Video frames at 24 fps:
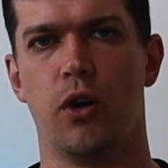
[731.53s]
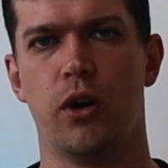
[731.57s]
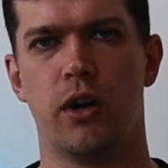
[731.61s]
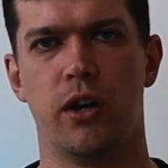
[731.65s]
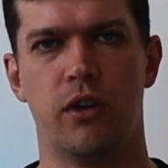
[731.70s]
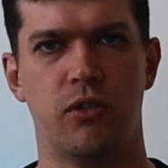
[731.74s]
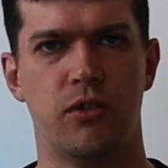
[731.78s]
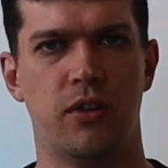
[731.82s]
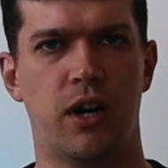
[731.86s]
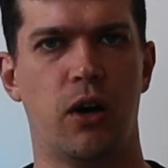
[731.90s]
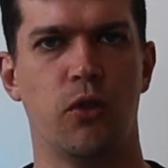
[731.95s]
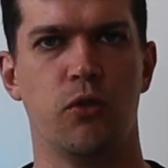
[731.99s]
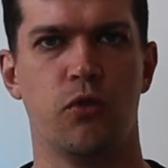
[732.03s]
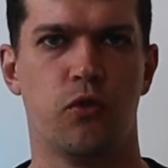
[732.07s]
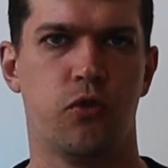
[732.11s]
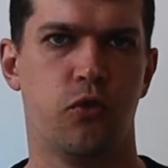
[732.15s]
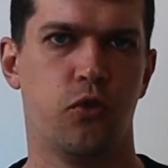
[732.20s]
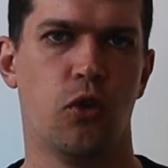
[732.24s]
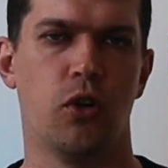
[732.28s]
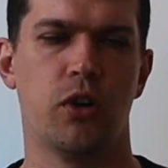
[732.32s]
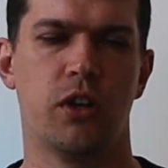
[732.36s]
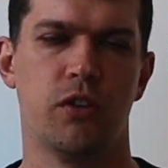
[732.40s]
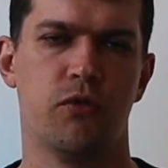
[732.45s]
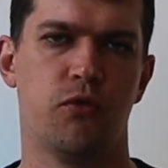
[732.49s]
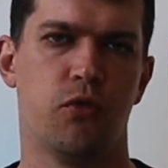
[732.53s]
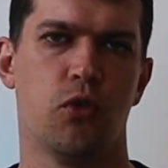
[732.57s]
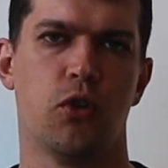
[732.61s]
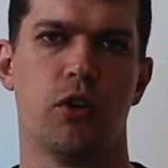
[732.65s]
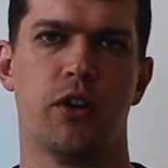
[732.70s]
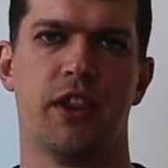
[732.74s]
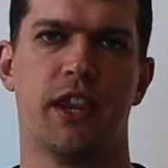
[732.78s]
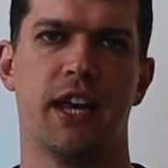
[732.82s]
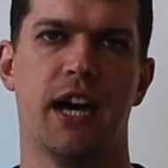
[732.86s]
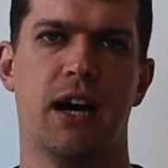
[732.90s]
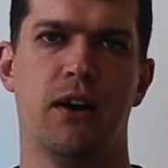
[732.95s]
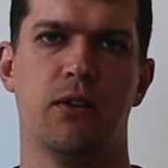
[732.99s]
around
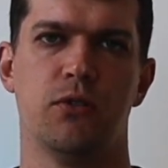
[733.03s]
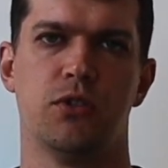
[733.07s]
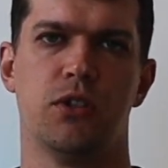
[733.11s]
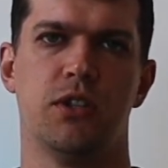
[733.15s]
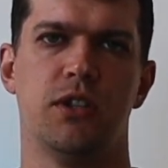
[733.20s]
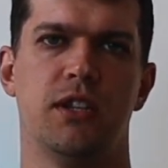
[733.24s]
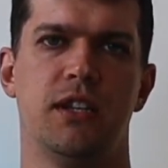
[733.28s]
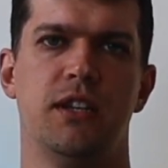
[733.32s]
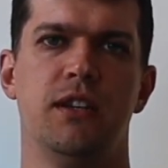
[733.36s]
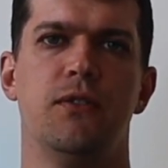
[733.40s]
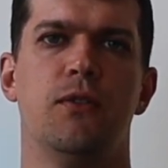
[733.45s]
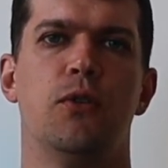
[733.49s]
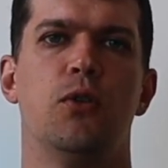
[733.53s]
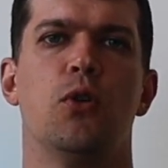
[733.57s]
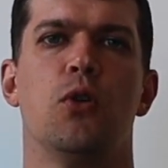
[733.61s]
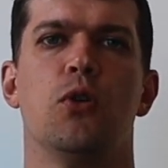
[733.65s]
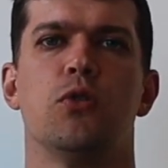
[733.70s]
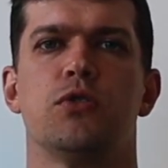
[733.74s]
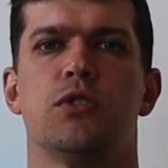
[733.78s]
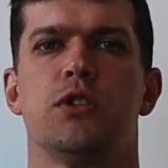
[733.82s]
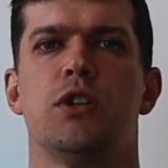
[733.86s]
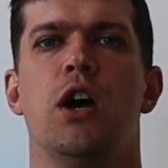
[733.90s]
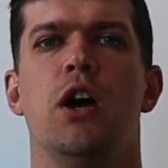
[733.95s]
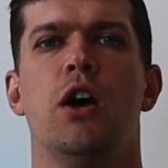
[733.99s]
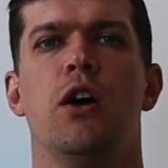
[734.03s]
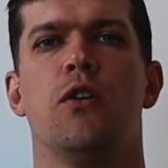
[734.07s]
44,000 euros